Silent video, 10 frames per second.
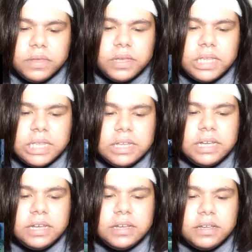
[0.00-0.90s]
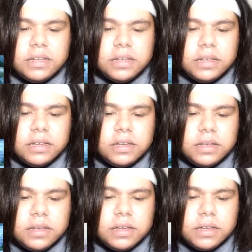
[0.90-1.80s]
to see
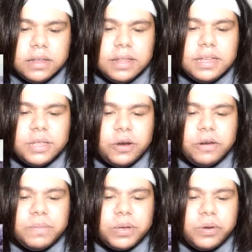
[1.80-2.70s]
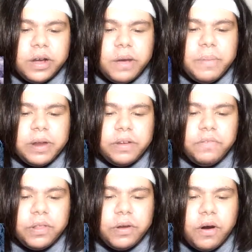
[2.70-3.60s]
these groups who are commended
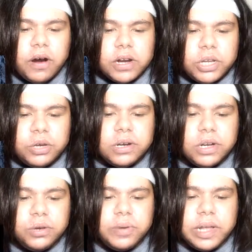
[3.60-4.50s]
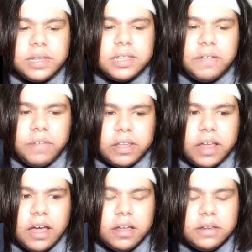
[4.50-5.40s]
for their artistry doing stuff like
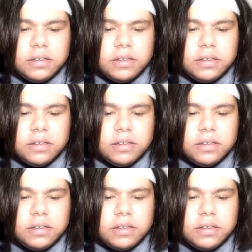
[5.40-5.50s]
that.